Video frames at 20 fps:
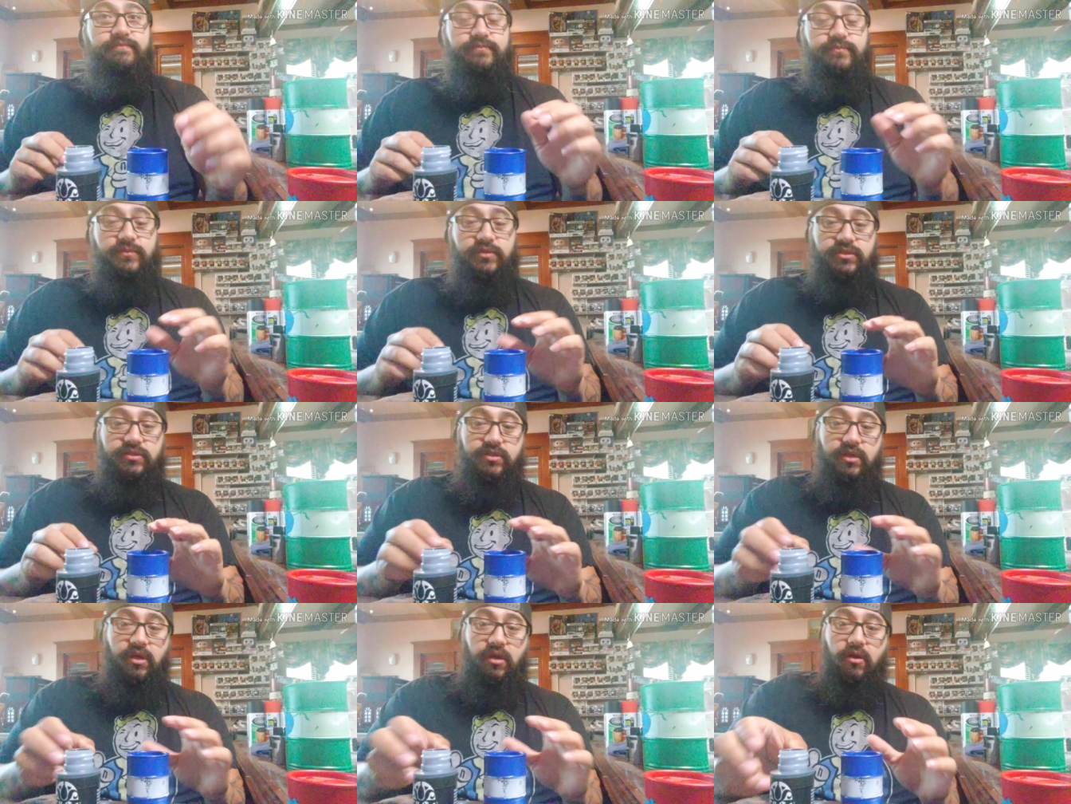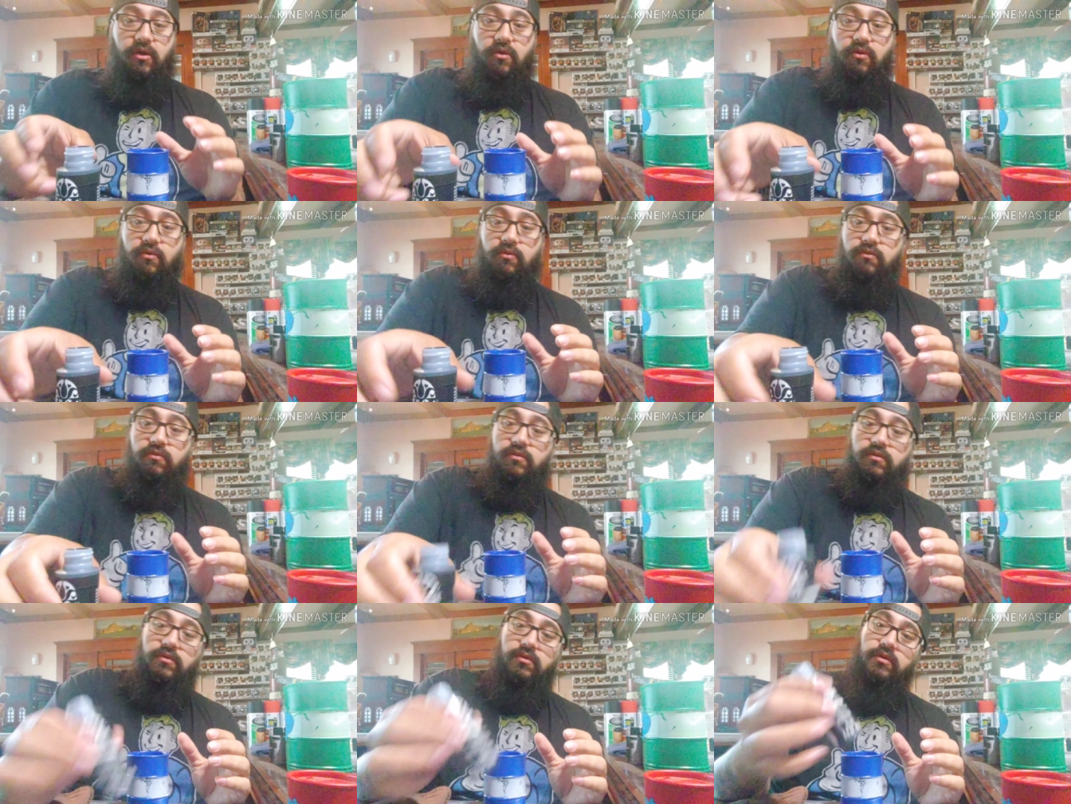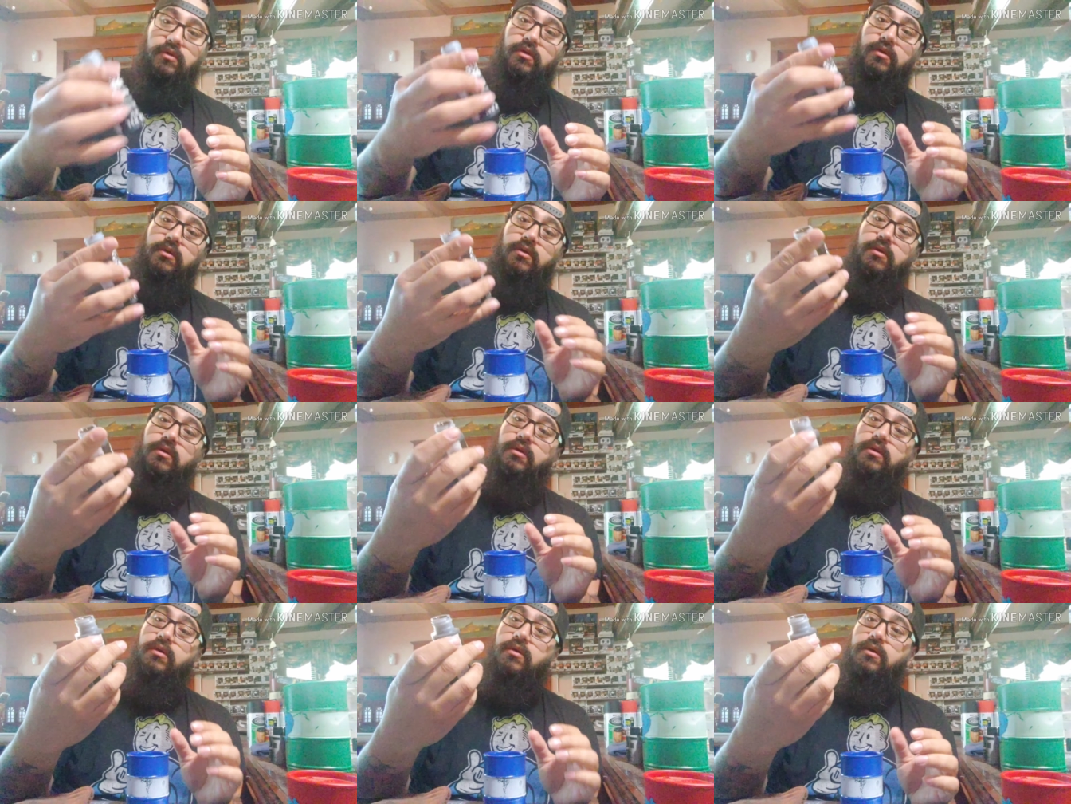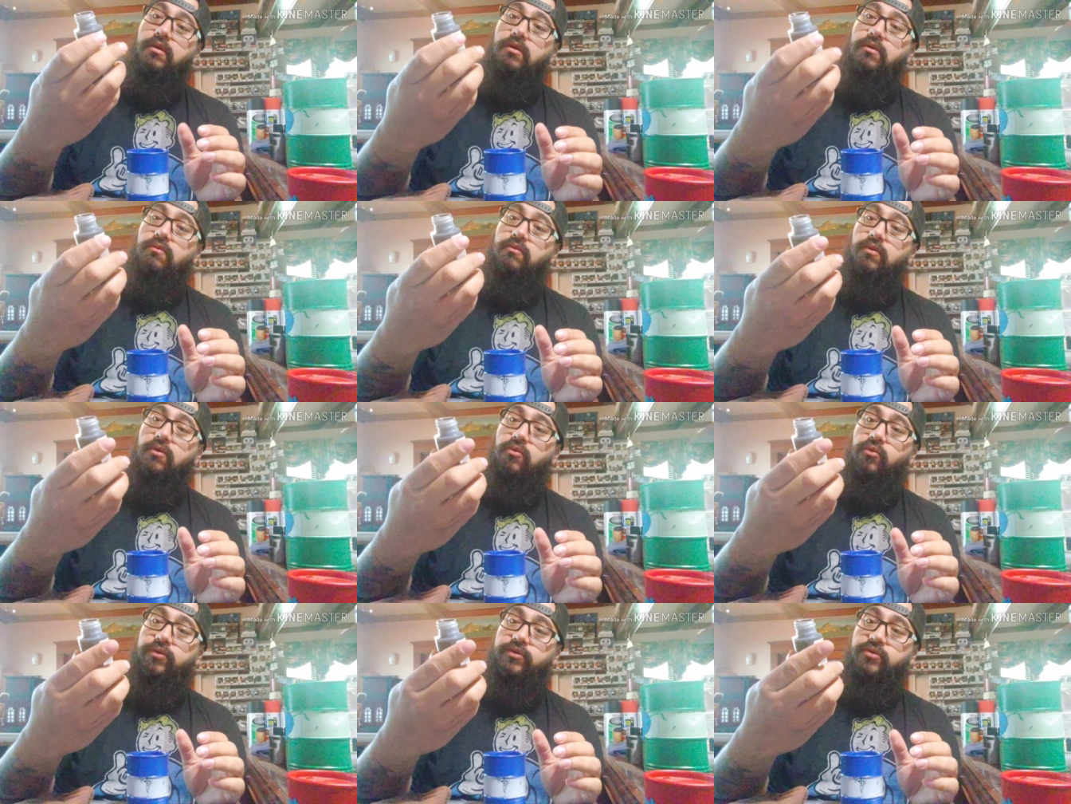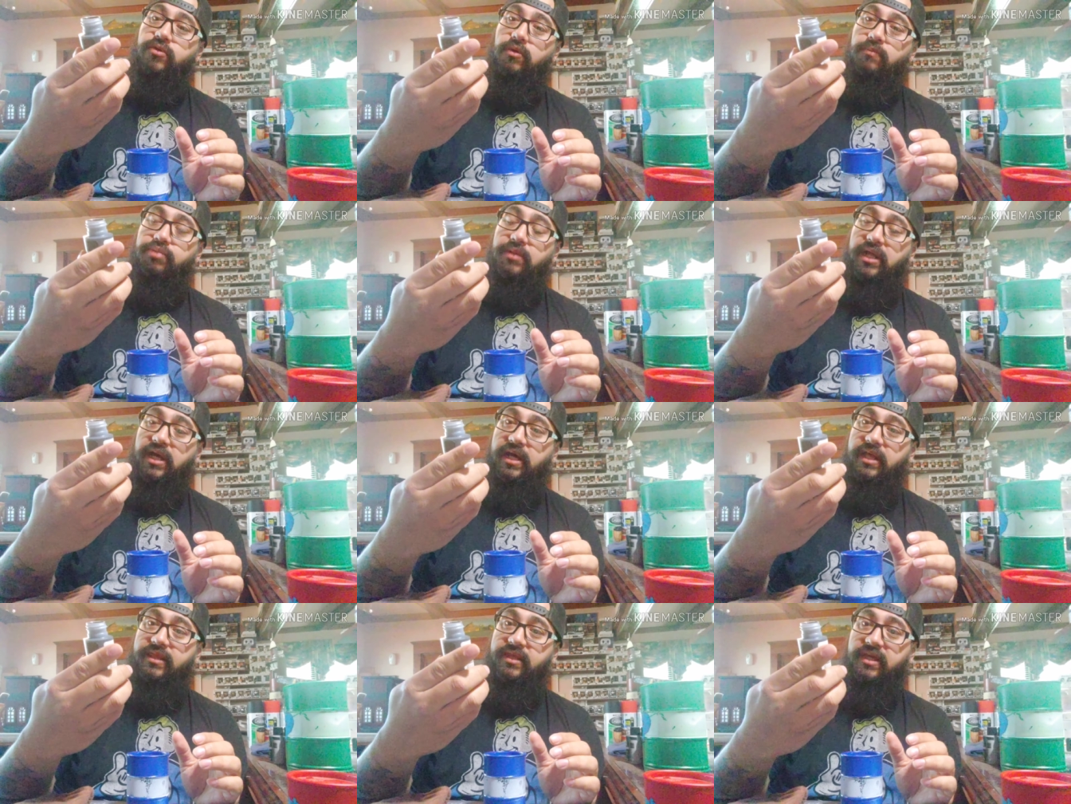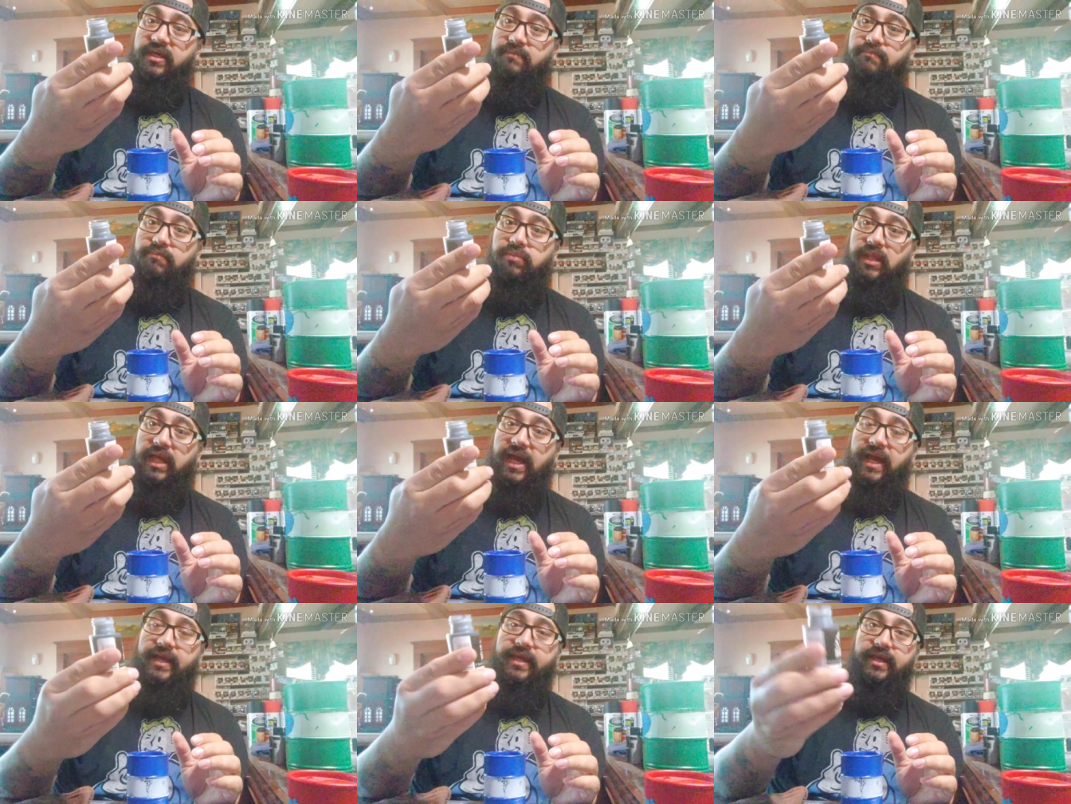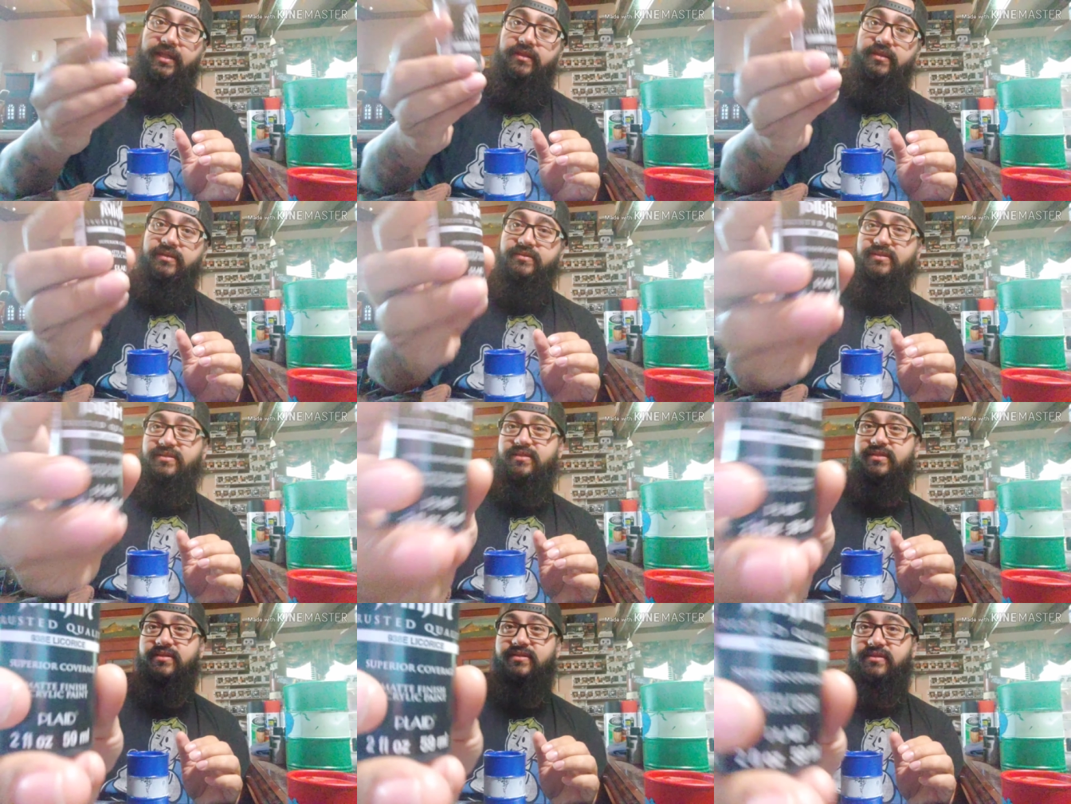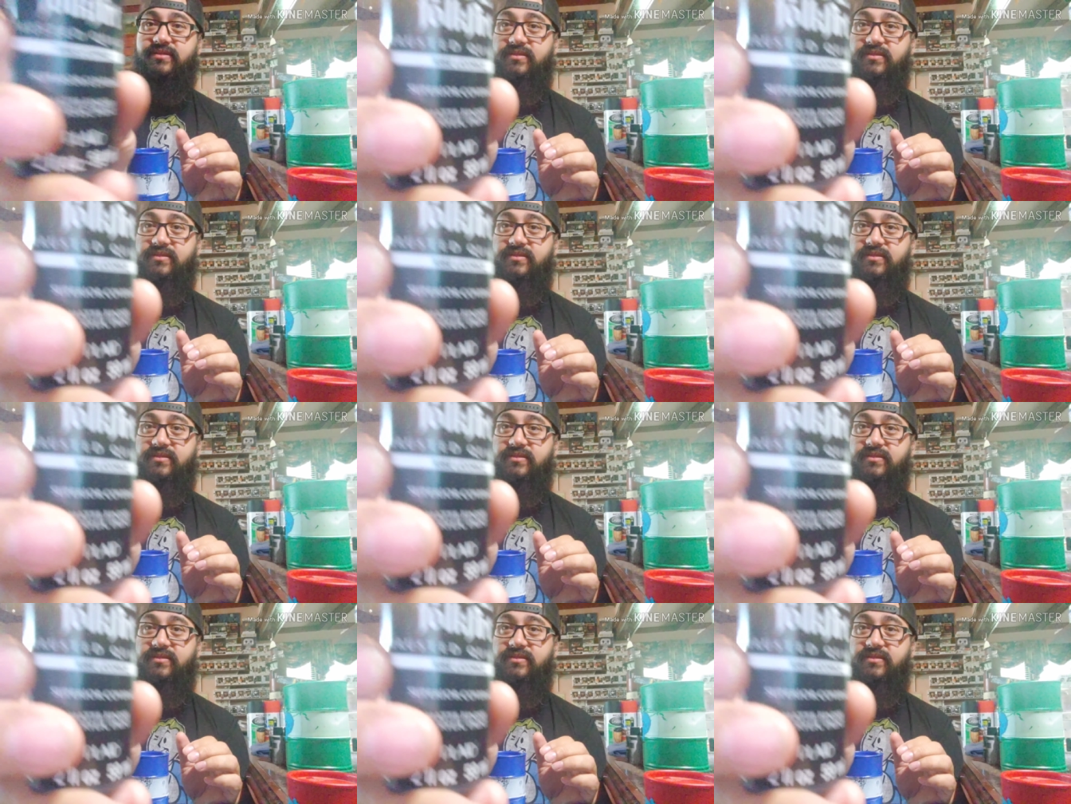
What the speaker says: so we're going to apply the black, and this is